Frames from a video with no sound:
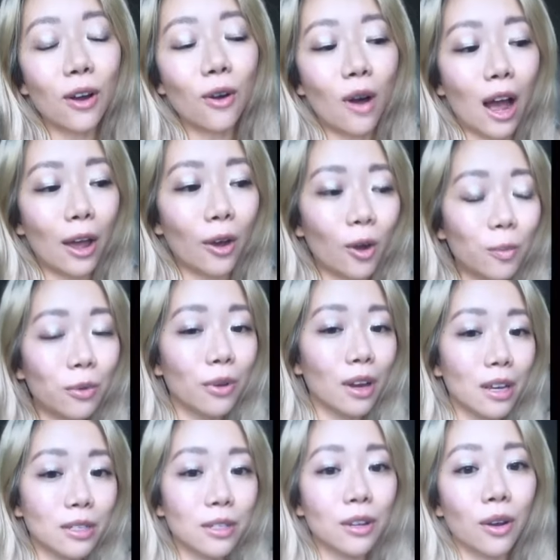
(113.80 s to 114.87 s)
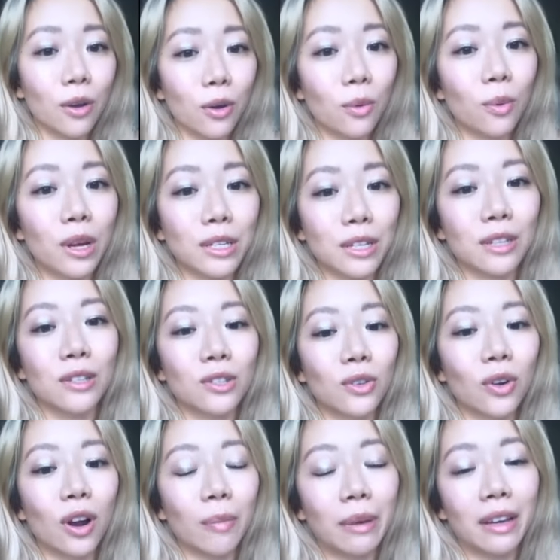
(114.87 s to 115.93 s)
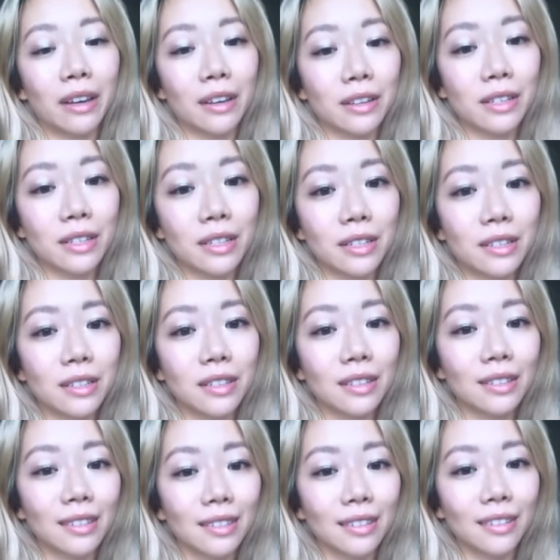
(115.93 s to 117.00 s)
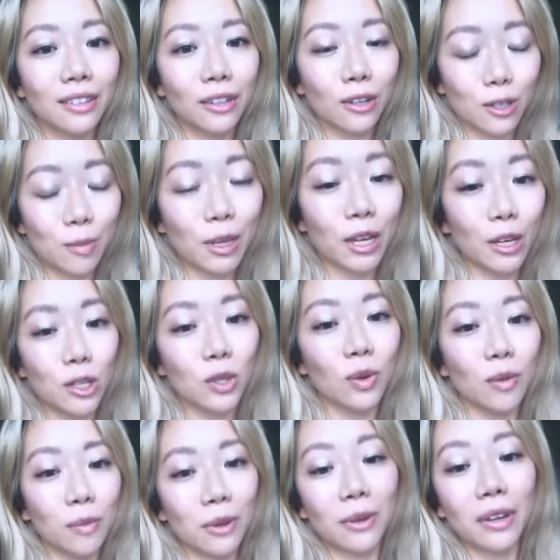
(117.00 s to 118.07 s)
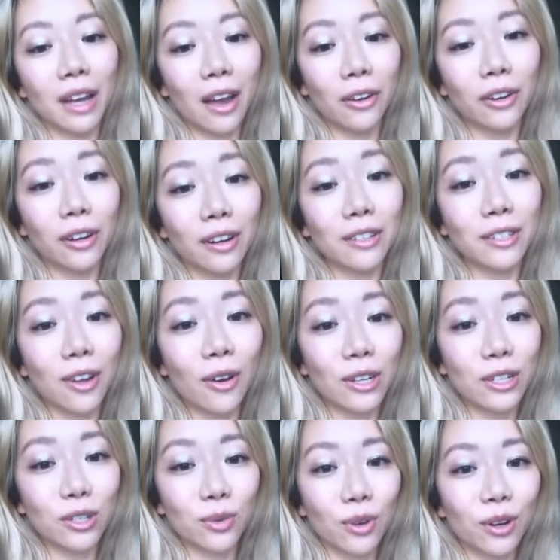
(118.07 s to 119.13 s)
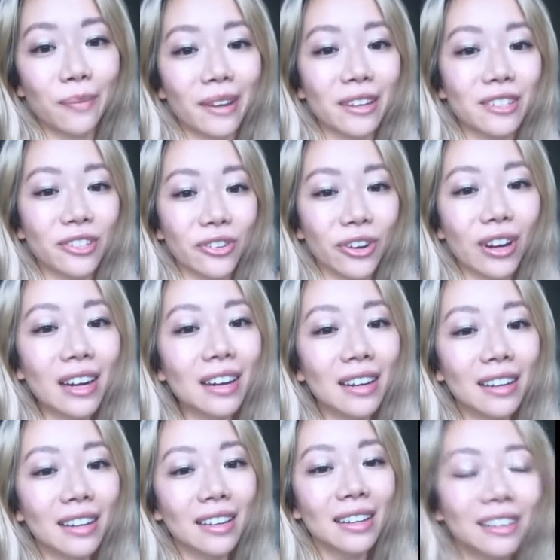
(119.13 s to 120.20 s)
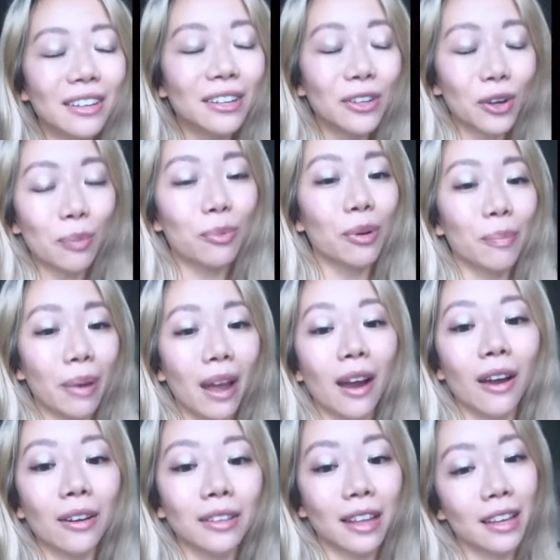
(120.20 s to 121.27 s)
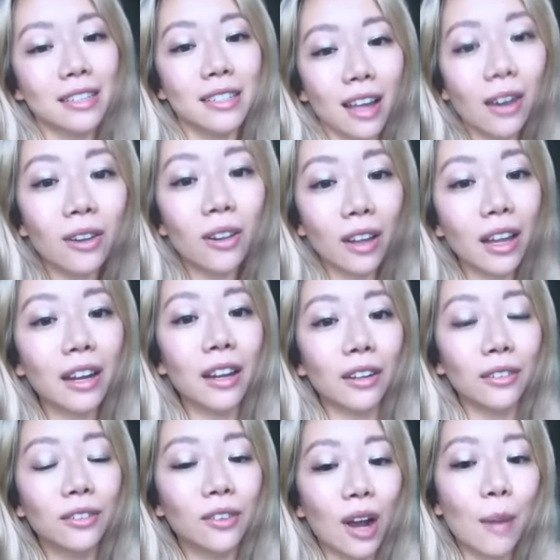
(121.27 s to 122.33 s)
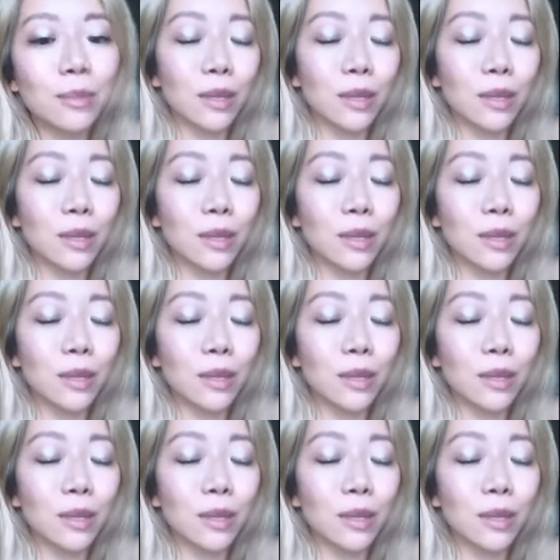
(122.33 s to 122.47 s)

I hope you guys know what's in store because you're speaking to a beauty editor. So I just want to make sure you're prepared. Like settle in and grab some